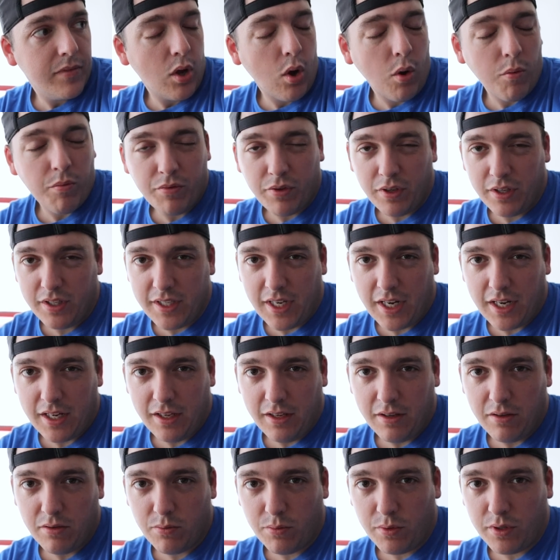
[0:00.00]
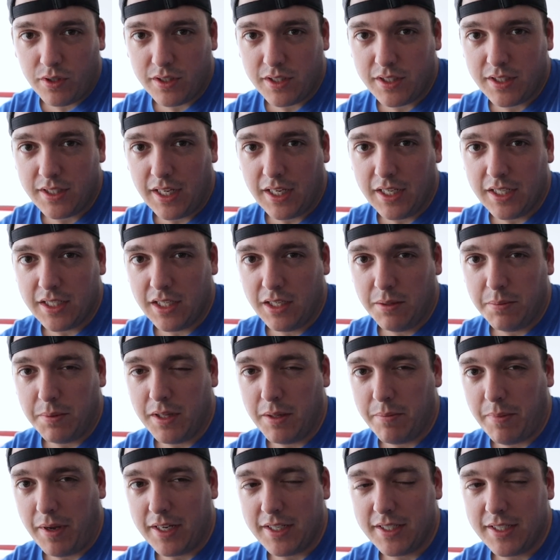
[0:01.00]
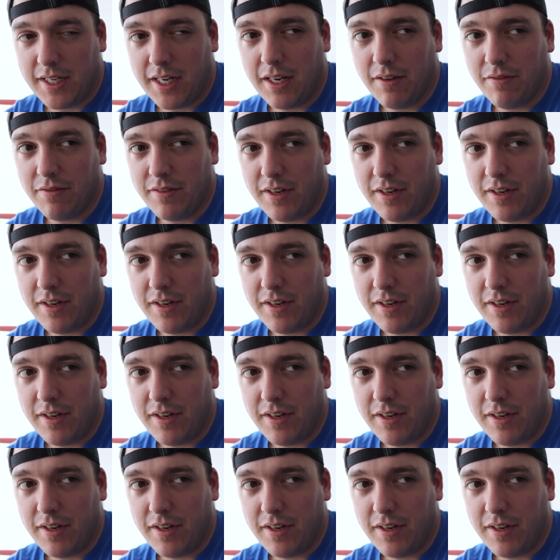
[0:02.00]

hopefully Teddy will stay asleep in the bassinet.